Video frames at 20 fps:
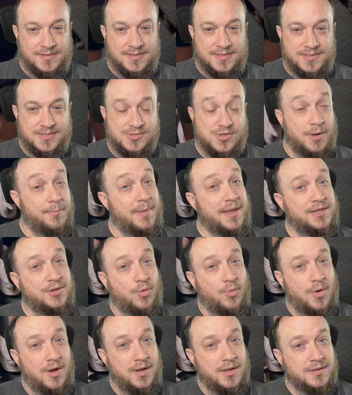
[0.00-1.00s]
So I made the
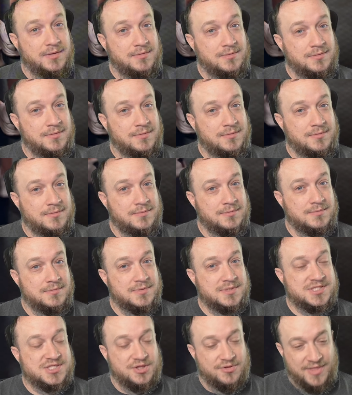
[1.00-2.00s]
1,
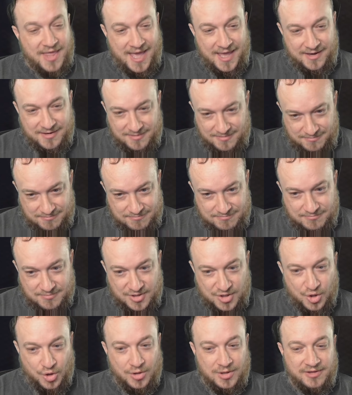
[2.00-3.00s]
so that
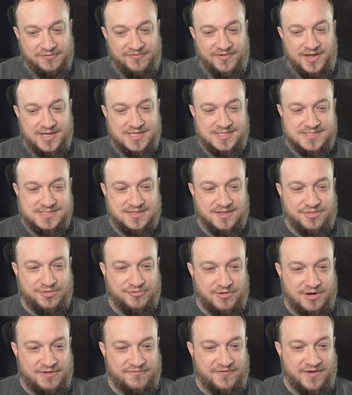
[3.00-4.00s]
nullifies the
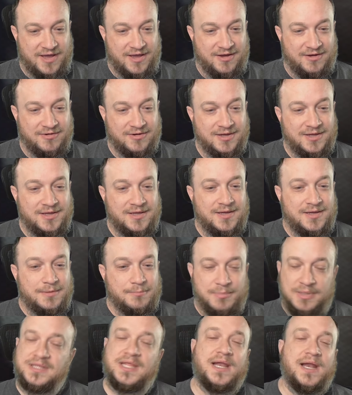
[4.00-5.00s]
3 foul,
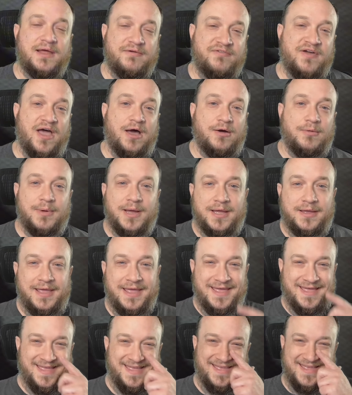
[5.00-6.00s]
but then I fouled by
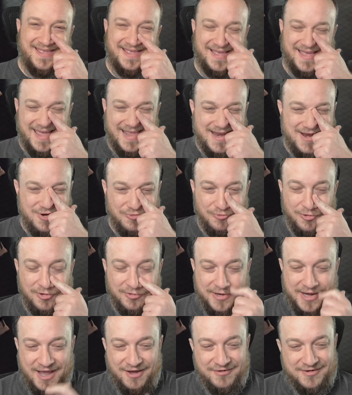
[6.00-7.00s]
I didn't roll
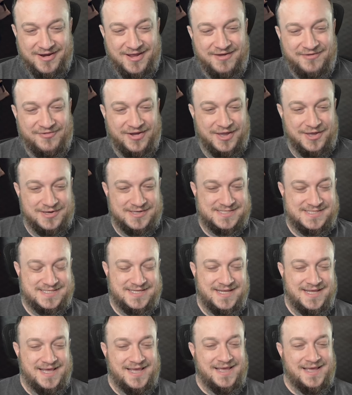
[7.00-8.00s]
down enough. I couldn't
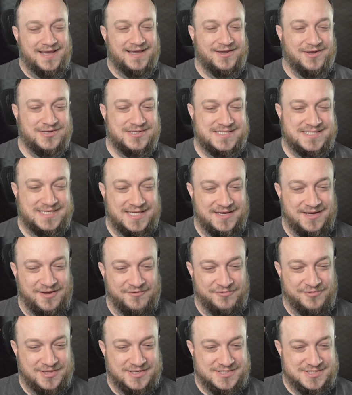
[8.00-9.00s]
see
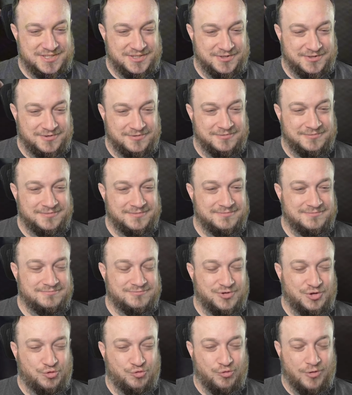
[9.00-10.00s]
enough of the 2,
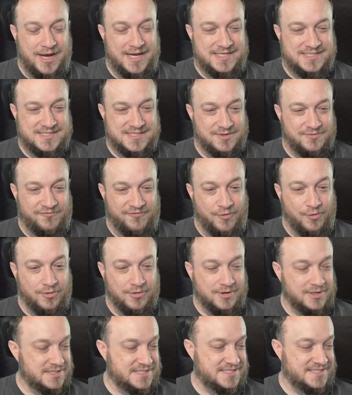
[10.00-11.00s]
grazed the
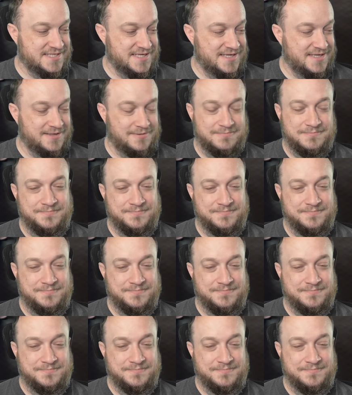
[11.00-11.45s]
4 instead.